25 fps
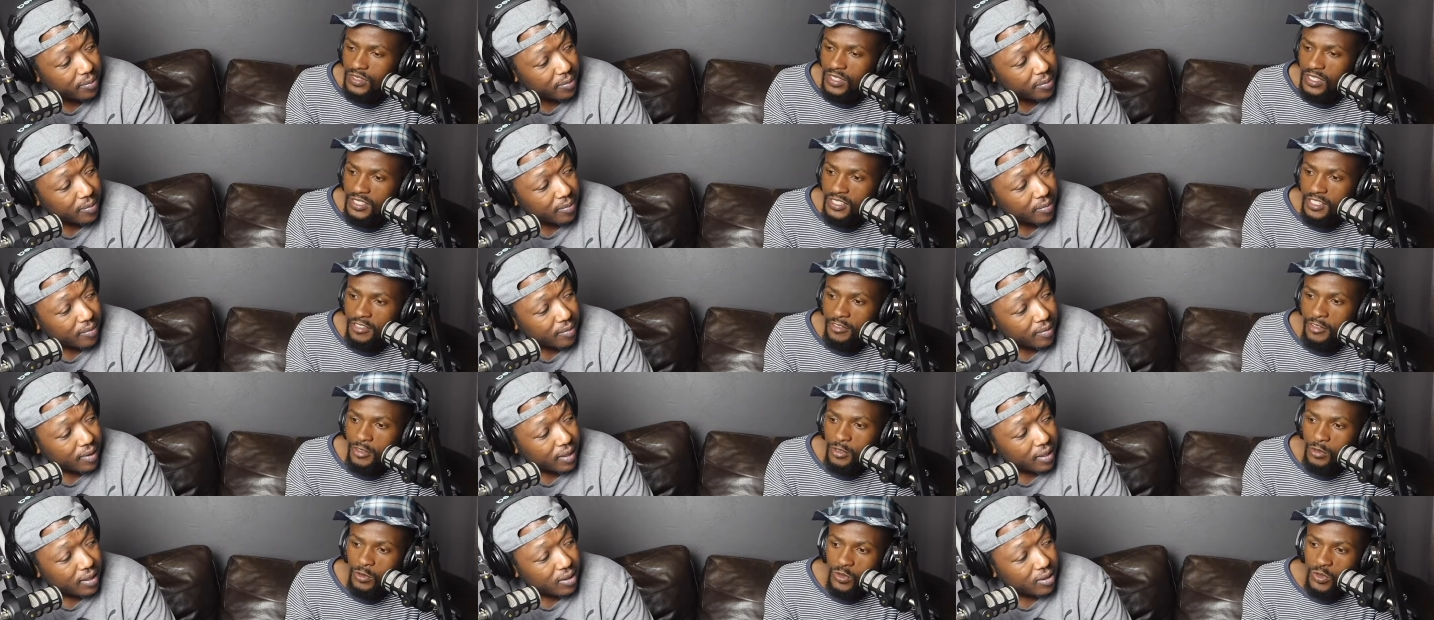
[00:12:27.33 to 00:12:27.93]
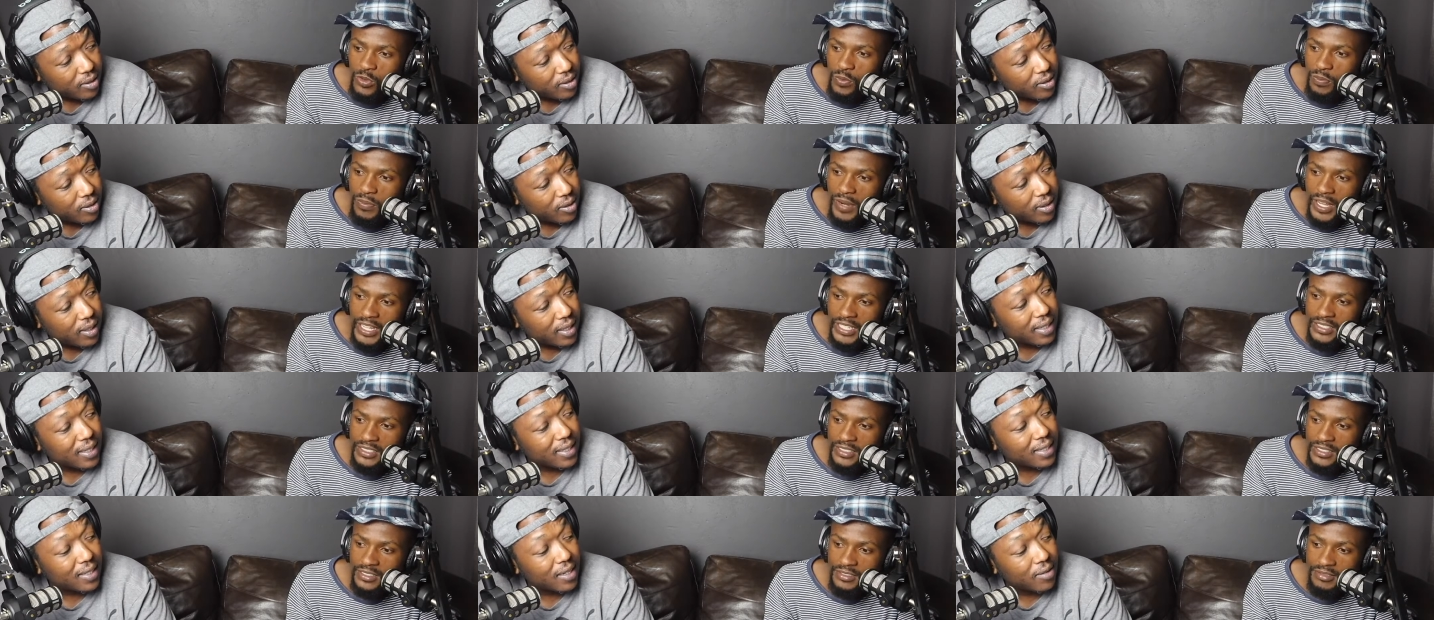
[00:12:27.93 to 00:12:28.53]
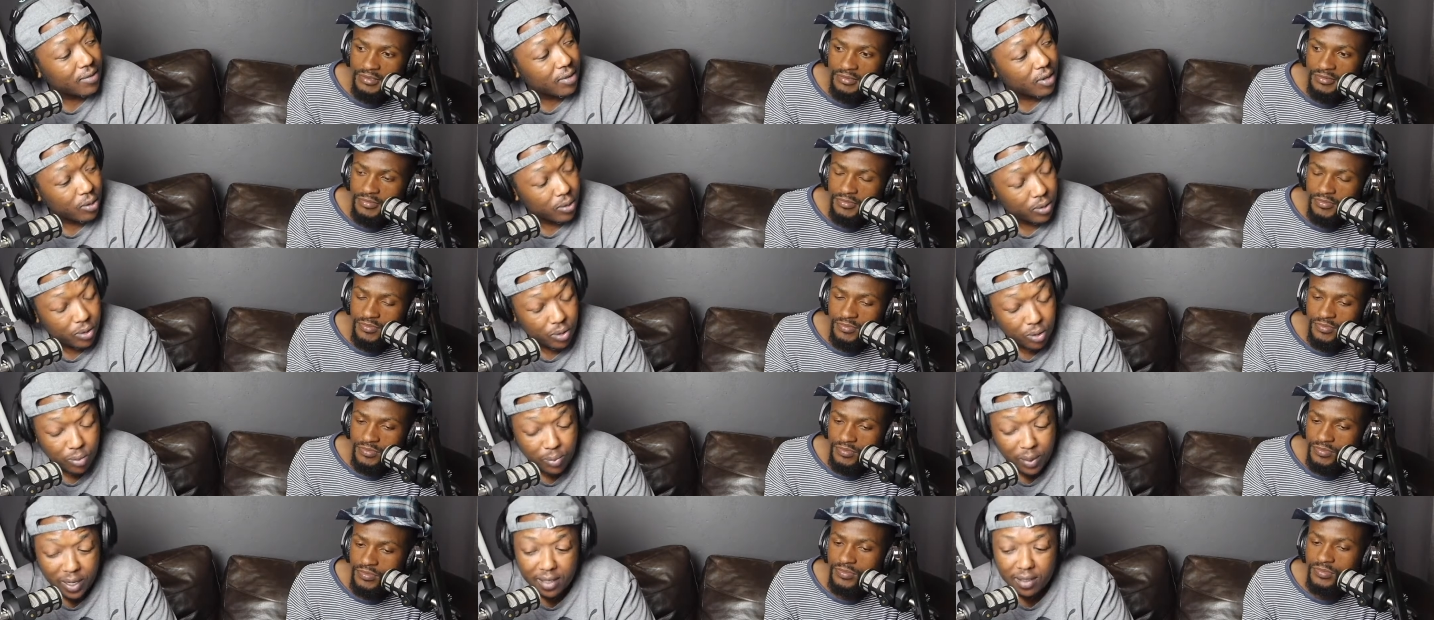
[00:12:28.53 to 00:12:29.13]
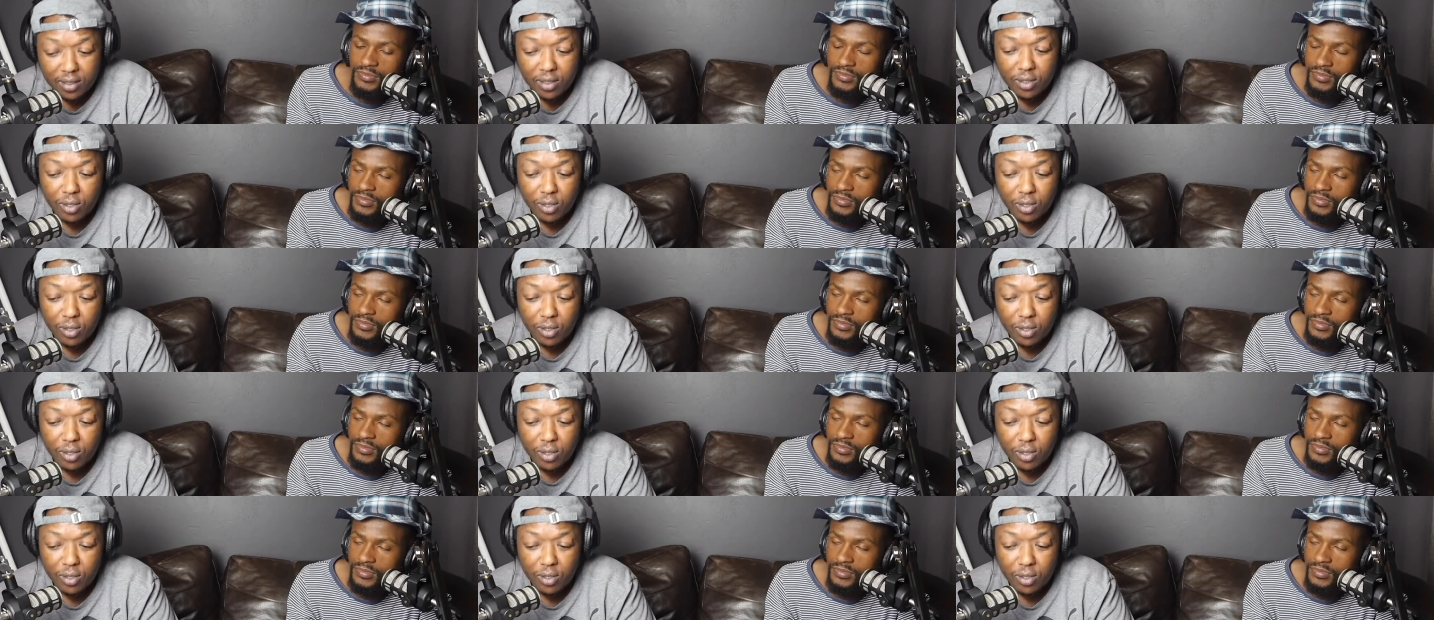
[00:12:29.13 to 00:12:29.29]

Speaker 1: 702 blacks. 702 blacks.